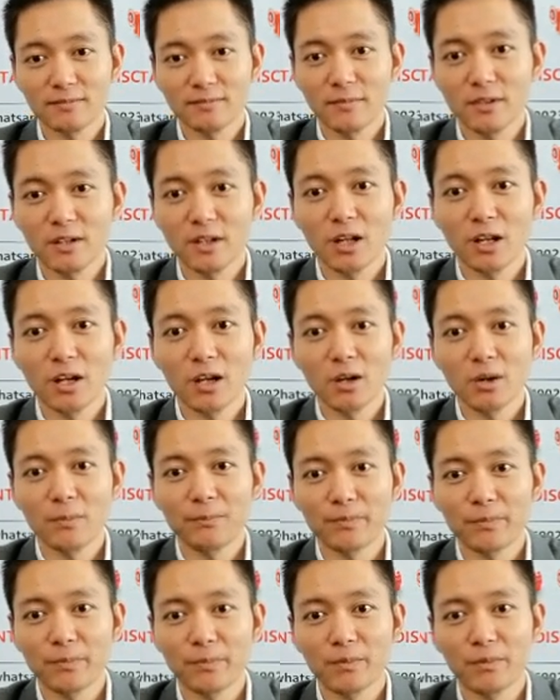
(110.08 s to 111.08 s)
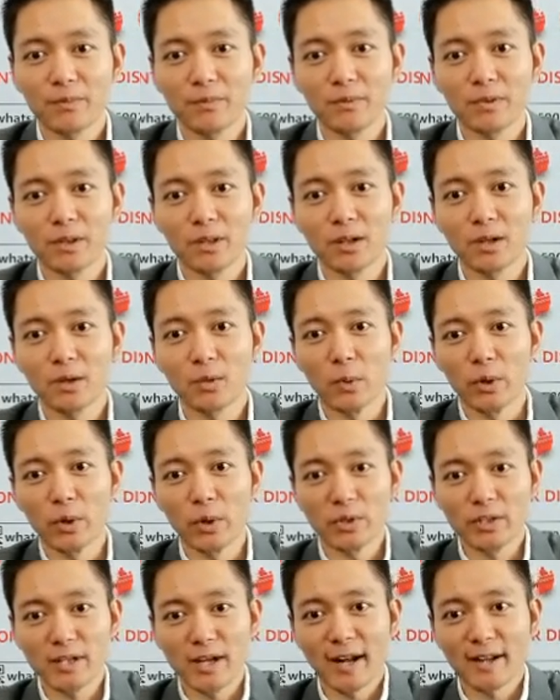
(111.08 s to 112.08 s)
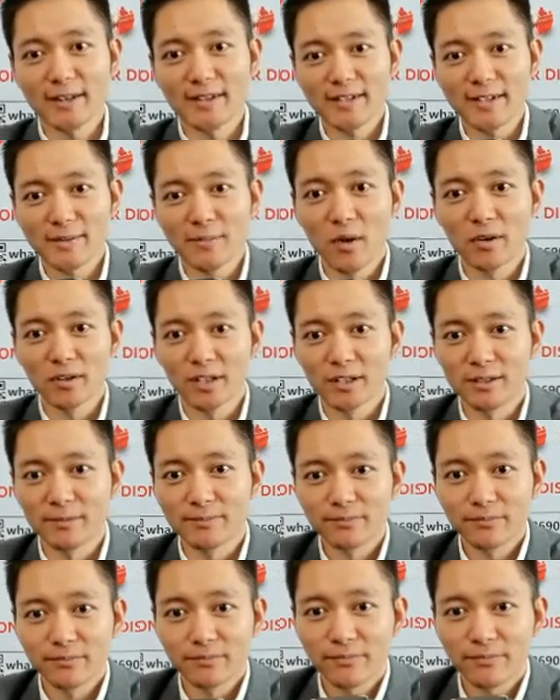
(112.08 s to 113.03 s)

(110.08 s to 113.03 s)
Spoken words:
When you check this motor,